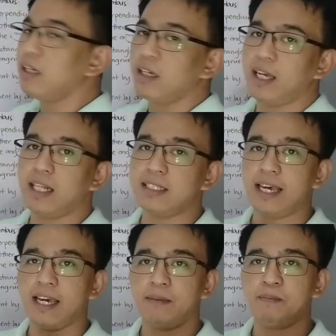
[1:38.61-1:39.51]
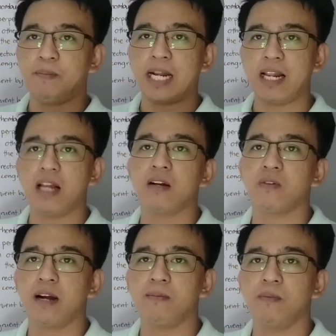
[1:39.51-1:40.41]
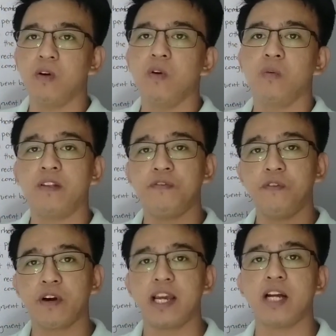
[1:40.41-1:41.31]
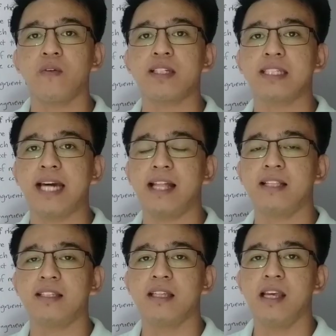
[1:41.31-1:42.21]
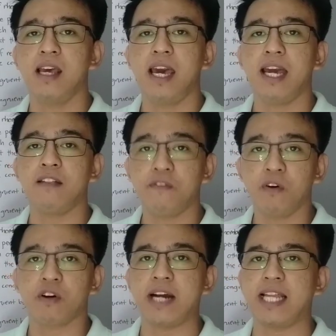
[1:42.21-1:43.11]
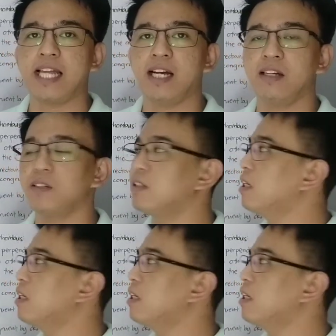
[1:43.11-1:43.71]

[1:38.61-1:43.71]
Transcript: it is a parallelogram with four equal sides and four right angles.